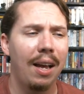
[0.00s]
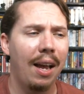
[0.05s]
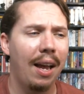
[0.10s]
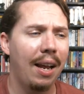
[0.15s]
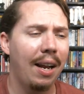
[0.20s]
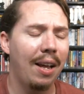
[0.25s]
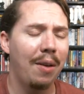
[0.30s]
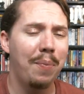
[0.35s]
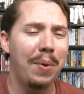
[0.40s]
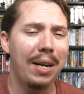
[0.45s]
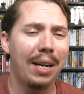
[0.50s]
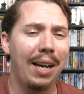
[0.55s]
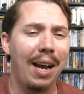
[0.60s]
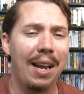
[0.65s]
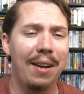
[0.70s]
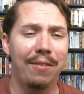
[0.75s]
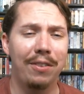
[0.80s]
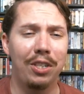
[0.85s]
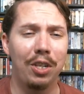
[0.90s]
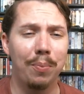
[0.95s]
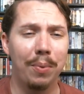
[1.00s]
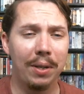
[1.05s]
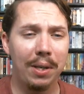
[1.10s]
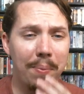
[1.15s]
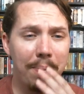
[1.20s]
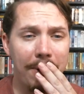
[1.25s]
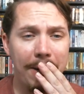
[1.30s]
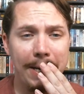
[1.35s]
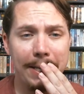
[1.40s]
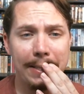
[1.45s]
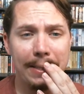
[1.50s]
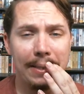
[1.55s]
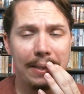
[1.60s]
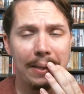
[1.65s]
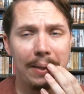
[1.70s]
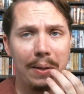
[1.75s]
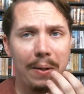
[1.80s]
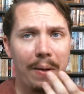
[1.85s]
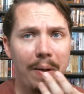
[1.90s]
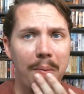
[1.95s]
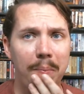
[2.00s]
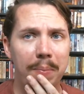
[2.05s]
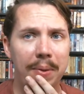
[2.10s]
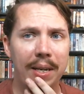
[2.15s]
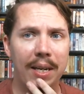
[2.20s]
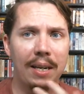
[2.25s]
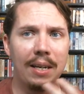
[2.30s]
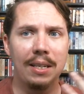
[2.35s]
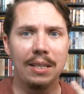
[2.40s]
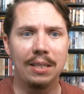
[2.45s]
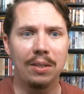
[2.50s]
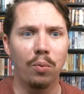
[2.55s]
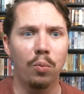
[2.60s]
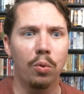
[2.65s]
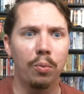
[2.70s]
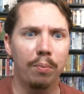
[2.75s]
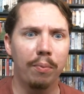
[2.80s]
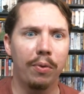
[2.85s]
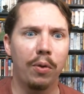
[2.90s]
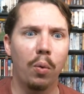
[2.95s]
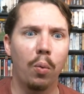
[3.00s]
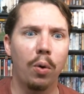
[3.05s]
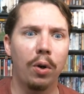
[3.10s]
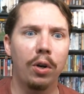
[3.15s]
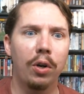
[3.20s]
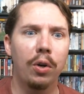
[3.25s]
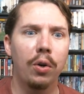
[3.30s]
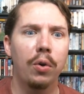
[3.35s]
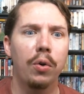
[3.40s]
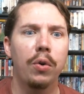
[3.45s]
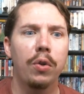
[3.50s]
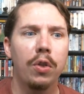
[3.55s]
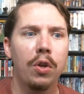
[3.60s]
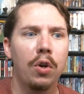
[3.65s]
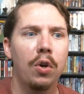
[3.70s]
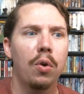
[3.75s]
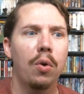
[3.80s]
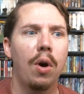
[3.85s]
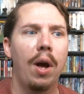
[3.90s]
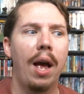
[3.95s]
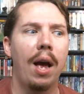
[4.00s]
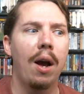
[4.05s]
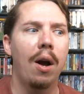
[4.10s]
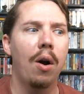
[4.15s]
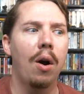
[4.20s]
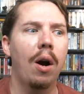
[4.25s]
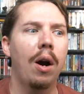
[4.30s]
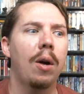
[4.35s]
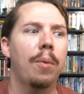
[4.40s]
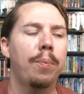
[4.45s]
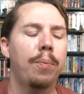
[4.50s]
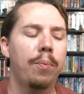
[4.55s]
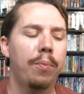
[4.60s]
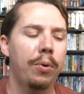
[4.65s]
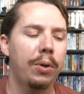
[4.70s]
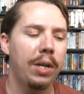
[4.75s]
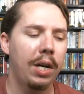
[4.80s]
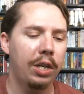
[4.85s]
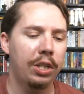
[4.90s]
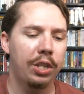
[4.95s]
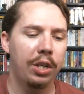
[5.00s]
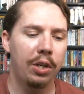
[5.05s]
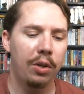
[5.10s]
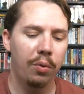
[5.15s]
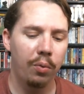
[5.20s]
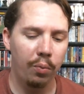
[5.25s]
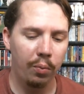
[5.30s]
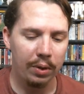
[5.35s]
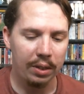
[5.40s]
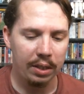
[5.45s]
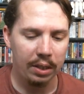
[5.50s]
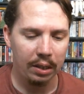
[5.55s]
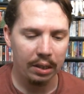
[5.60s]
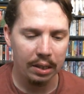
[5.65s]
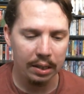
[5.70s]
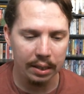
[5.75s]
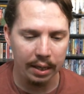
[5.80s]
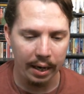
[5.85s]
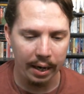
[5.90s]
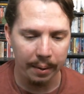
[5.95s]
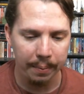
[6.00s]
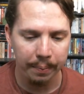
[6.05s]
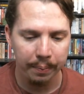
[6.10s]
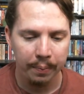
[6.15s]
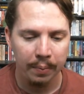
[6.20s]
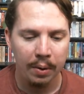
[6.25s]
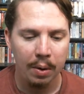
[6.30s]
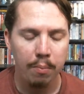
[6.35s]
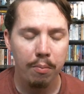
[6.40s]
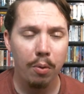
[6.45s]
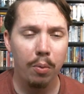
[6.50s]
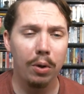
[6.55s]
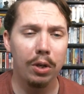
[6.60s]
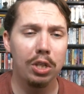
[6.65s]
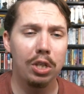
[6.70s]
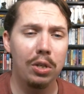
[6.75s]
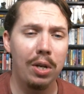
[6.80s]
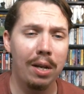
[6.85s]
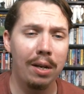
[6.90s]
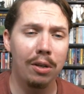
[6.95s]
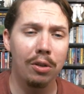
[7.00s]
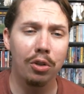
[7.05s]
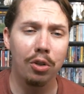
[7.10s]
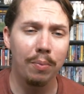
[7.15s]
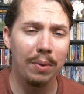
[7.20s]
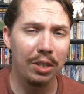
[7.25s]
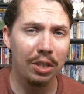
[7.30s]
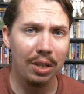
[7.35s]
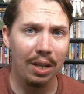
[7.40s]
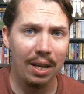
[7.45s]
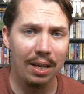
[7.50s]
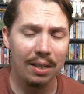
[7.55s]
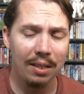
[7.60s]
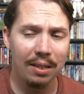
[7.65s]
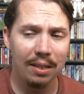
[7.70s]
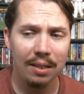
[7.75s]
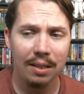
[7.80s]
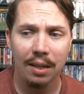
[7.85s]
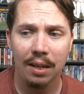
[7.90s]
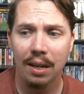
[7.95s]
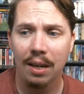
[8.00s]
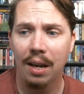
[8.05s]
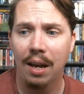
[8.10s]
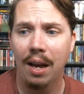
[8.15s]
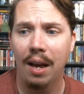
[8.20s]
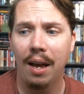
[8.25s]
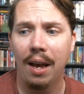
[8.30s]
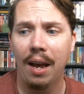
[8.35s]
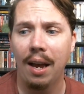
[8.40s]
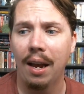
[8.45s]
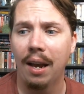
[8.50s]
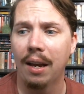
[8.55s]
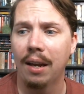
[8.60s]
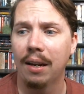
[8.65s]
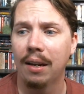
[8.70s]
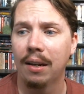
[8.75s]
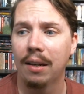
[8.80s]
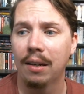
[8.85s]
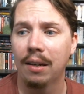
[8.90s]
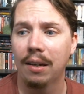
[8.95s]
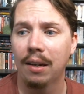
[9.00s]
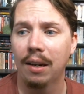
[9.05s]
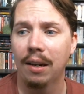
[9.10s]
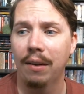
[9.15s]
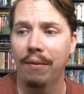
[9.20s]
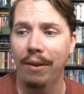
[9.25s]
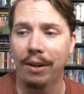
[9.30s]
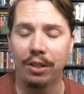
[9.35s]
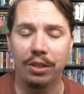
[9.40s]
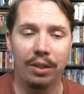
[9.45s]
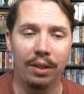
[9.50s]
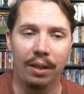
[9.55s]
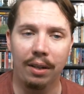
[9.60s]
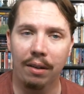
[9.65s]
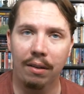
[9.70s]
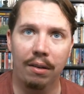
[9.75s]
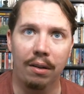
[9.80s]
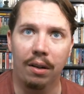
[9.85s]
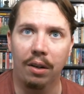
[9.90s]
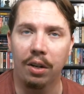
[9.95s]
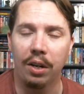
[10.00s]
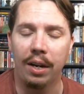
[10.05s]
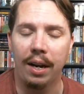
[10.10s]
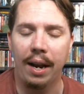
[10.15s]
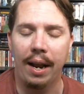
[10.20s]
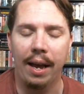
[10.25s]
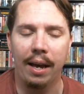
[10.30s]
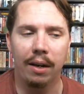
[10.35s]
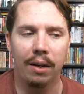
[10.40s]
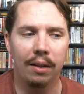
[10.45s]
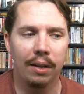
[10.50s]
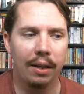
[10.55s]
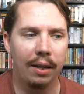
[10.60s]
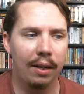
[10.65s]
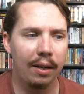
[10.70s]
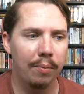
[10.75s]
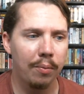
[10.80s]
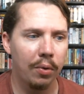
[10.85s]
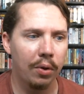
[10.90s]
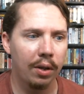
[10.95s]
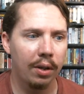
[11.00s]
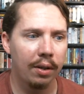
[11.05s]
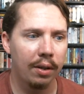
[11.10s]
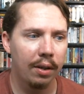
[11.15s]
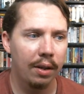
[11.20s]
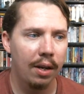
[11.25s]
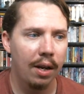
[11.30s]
And I've been kind of super depressed because the work our production was still the same, but we were selling so much less, and it eventually couldn't handle it anymore.